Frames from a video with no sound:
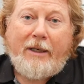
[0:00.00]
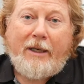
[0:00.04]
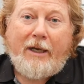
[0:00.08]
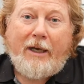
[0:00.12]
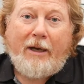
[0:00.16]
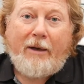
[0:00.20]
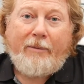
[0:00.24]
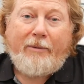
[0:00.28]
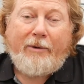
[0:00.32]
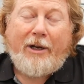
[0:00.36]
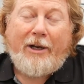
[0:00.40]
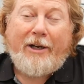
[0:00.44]

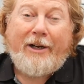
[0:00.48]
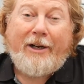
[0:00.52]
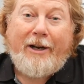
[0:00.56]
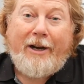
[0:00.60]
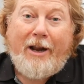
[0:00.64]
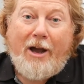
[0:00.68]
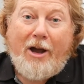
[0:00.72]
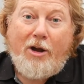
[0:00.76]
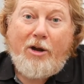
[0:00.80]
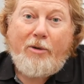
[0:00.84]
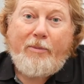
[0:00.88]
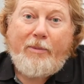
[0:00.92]
And I
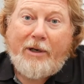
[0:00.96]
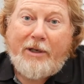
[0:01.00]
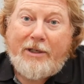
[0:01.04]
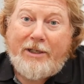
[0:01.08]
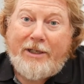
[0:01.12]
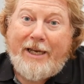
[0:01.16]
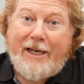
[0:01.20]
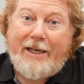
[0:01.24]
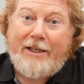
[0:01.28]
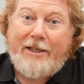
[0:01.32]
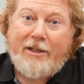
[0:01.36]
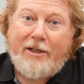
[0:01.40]
know my
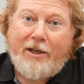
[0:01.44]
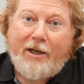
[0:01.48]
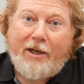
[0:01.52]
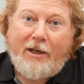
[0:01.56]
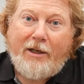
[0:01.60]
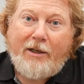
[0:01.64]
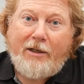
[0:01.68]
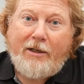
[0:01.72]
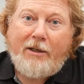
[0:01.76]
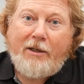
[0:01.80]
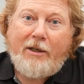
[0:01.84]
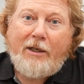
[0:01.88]

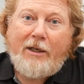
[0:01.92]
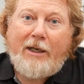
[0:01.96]
sister